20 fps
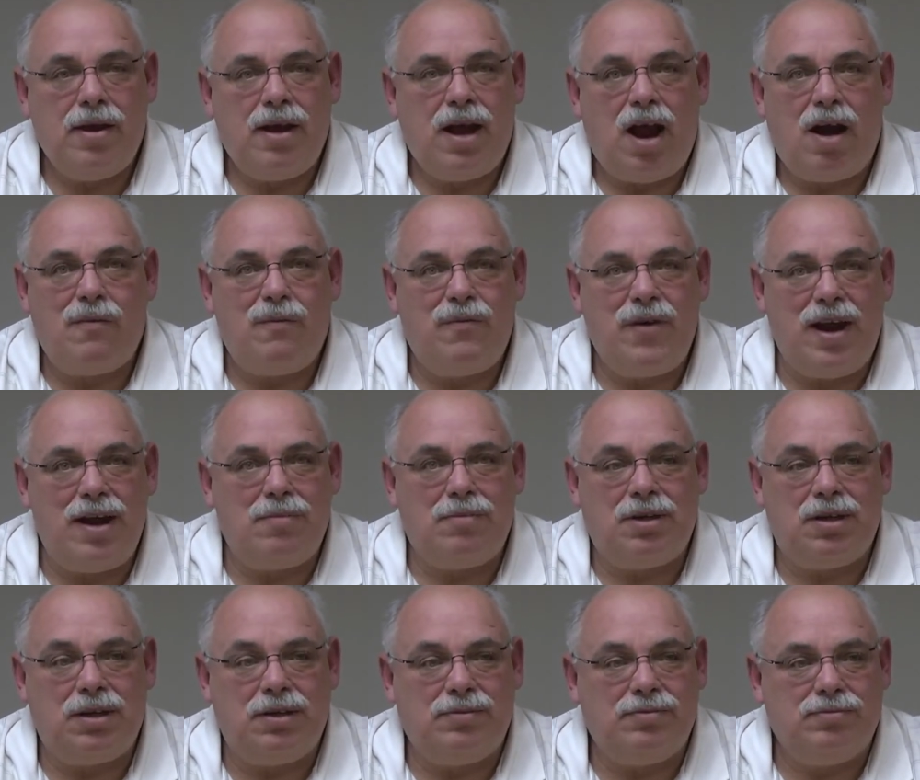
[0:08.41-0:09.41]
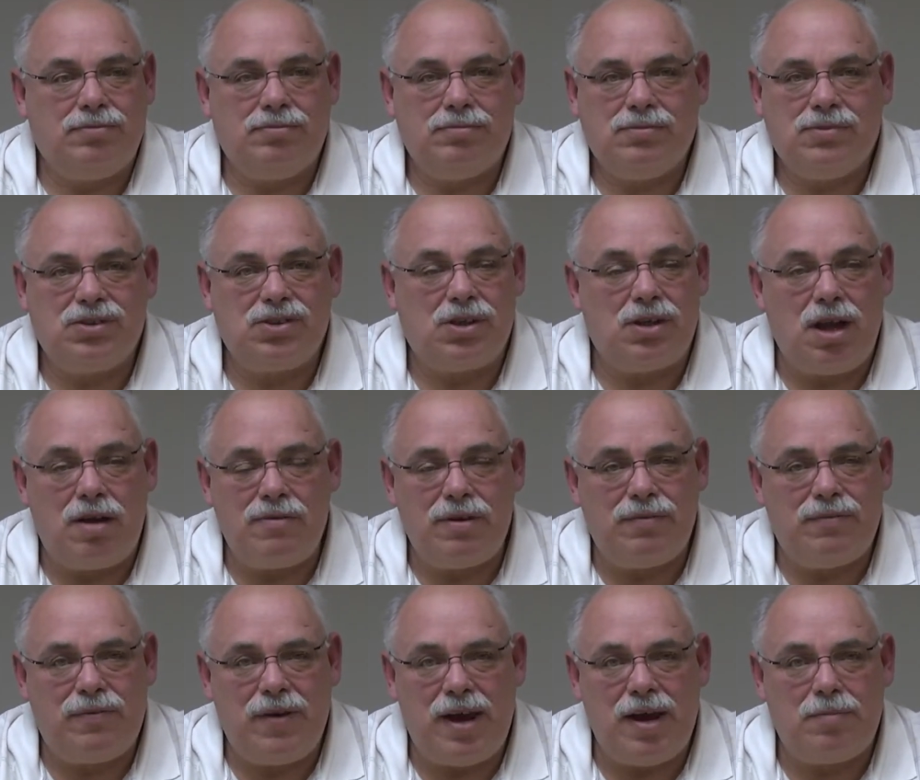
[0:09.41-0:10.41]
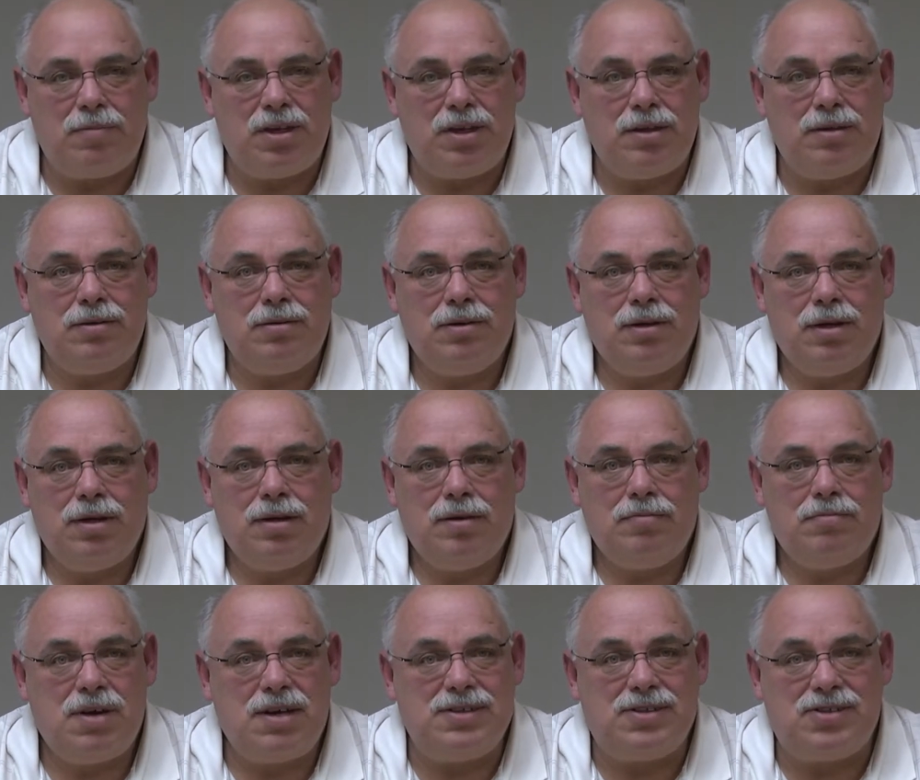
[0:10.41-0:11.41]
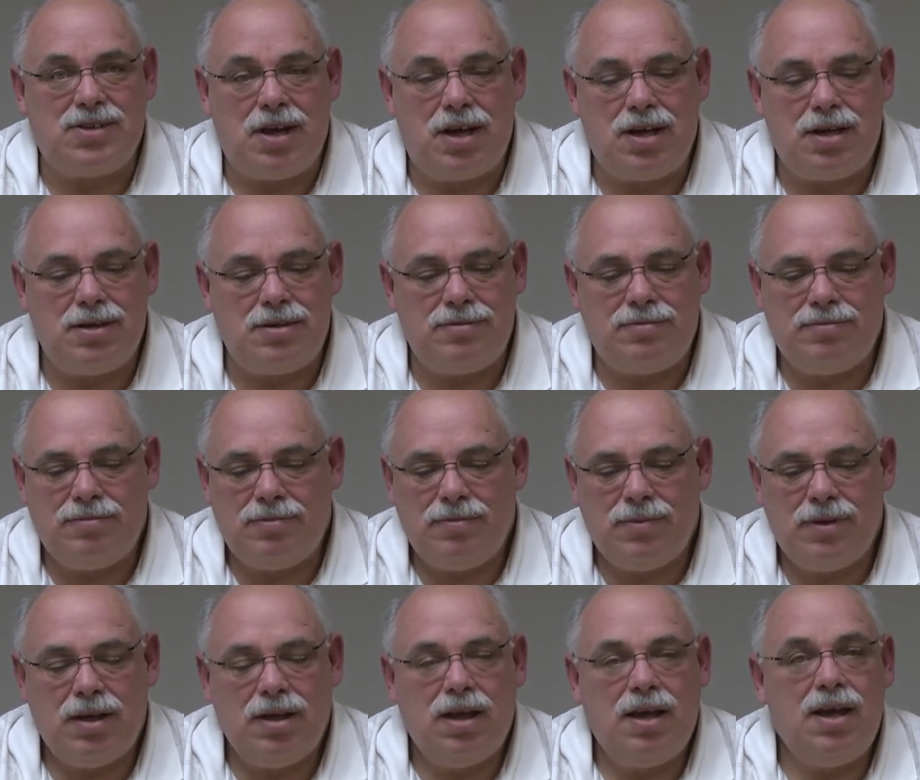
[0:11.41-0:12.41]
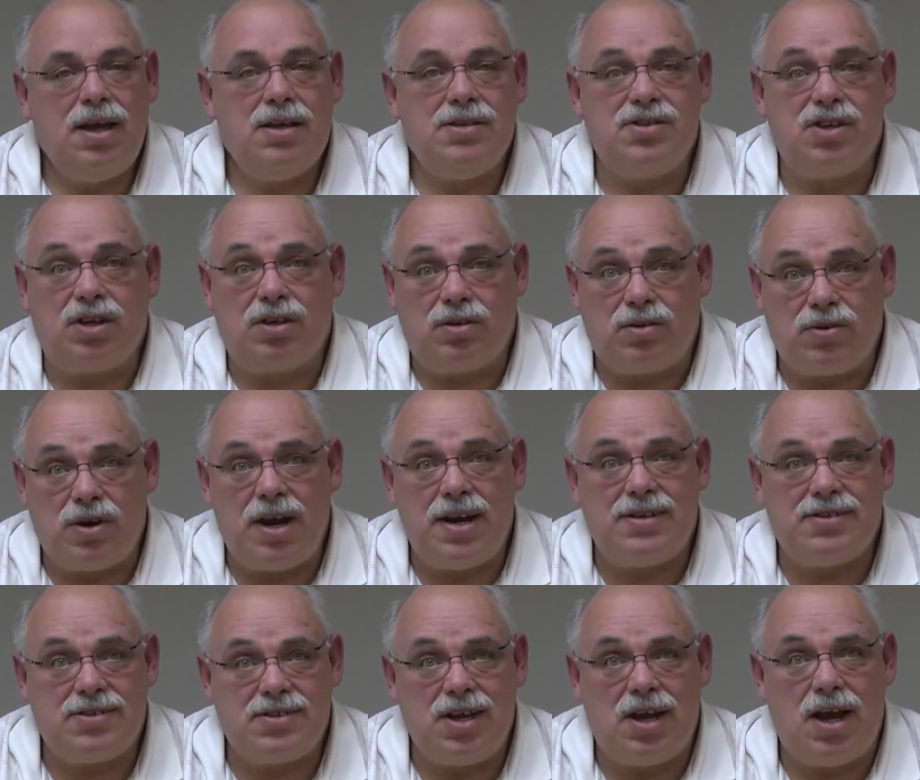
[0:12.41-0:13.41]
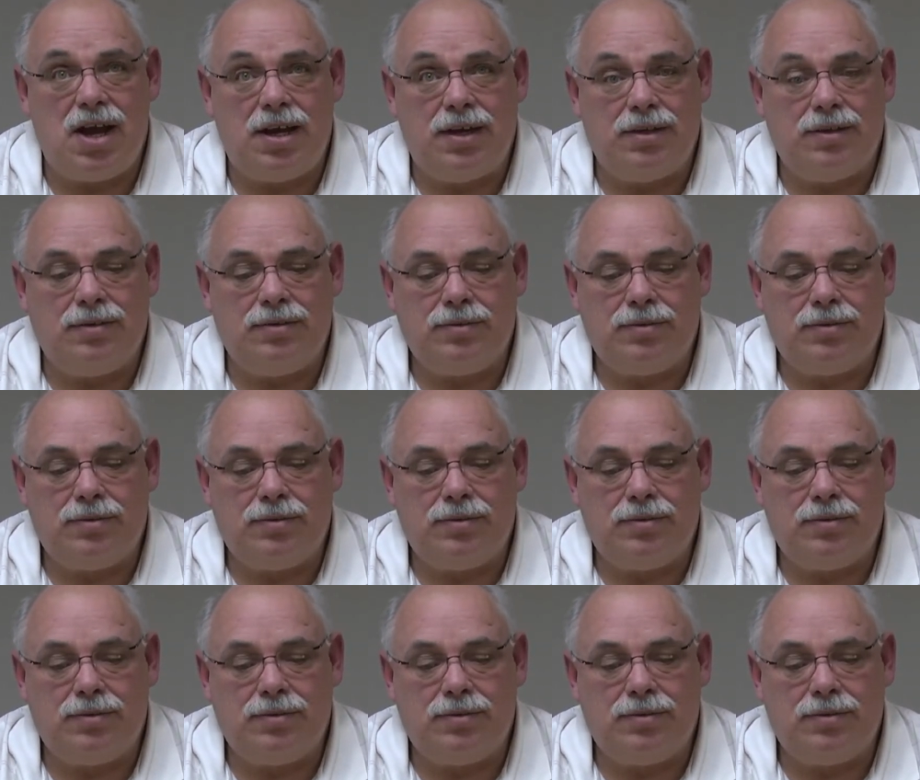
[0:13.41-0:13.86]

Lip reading: Our family was a loving family. My son, he's a great son.